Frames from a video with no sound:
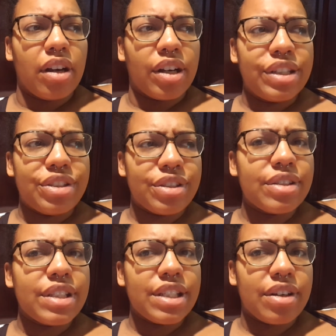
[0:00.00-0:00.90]
Are you
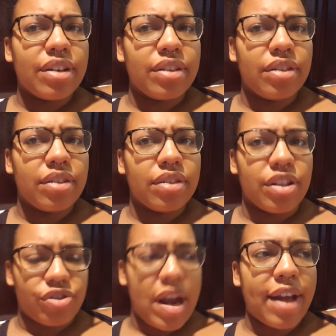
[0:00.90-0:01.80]
sure these aren't
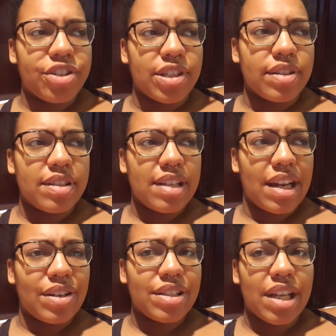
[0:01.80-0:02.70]
contractions?
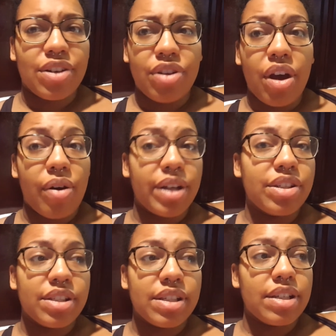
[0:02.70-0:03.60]
And I was like, no, I
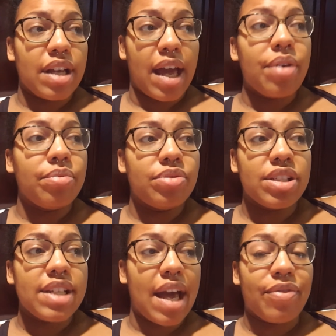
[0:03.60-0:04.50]

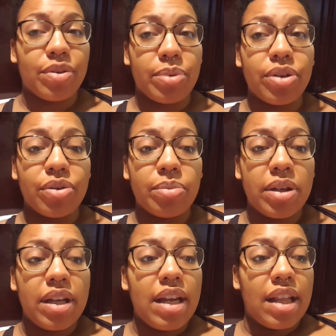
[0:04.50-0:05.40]
just have to poop.
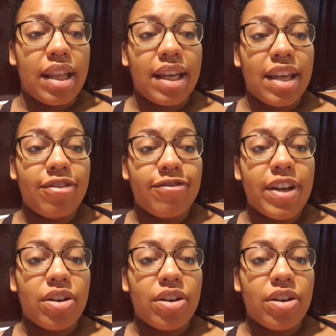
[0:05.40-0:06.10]
Like, it